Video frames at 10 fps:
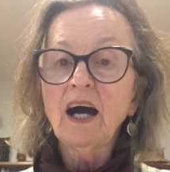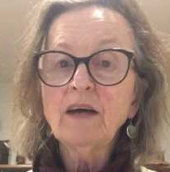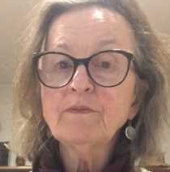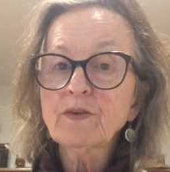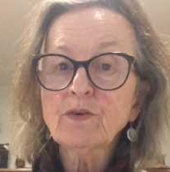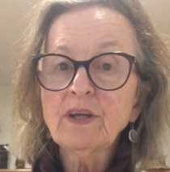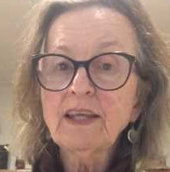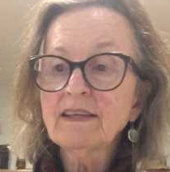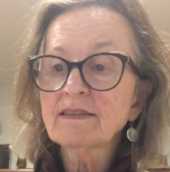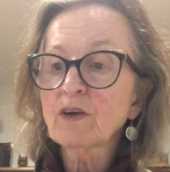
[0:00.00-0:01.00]
I'm three
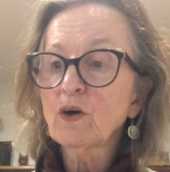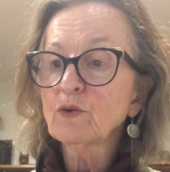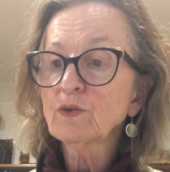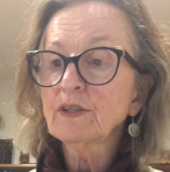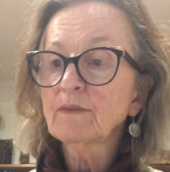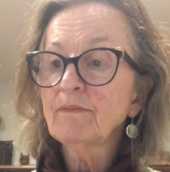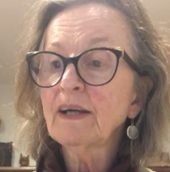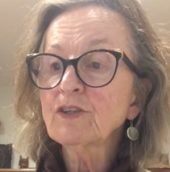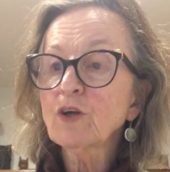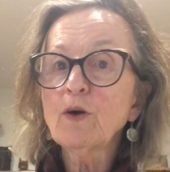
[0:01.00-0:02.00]
years old.
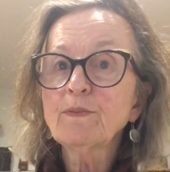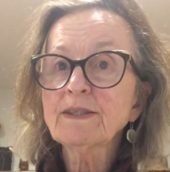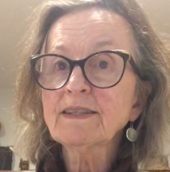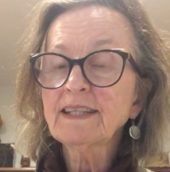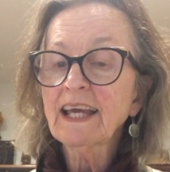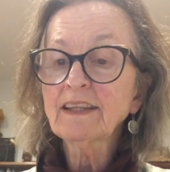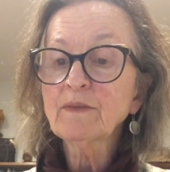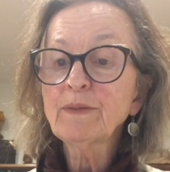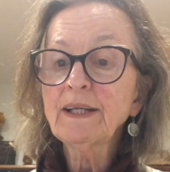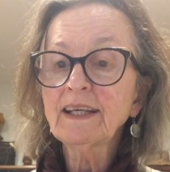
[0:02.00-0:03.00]
My job is to take the
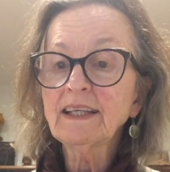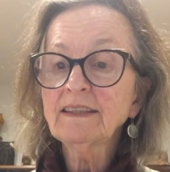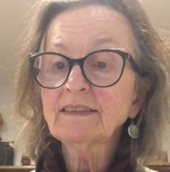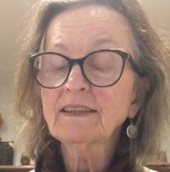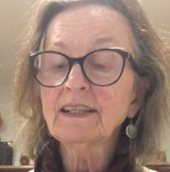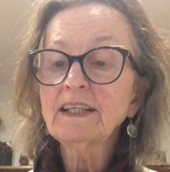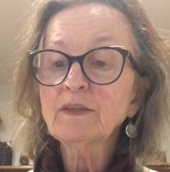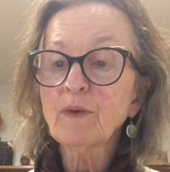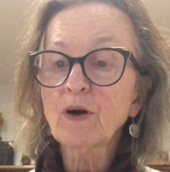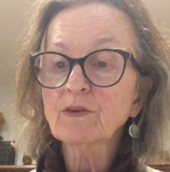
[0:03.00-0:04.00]
billy to the
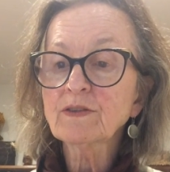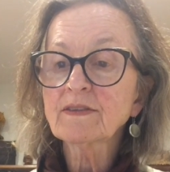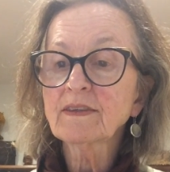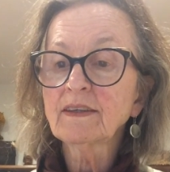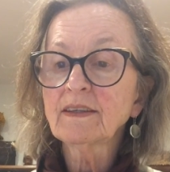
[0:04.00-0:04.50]
letterbox.